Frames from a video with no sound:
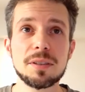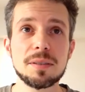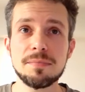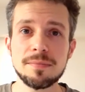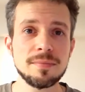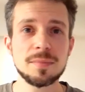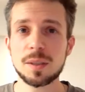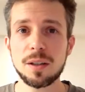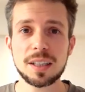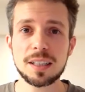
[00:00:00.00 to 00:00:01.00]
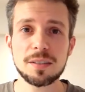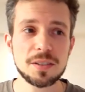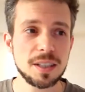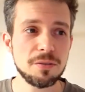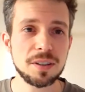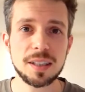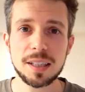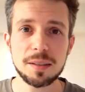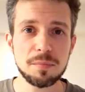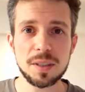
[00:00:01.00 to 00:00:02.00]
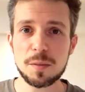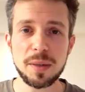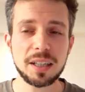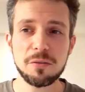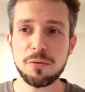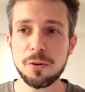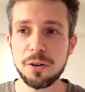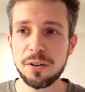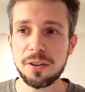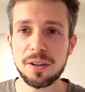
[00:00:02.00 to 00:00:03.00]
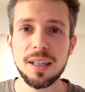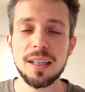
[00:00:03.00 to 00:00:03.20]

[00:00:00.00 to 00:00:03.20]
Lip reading: and all that kind of stuff, and it's back and forth.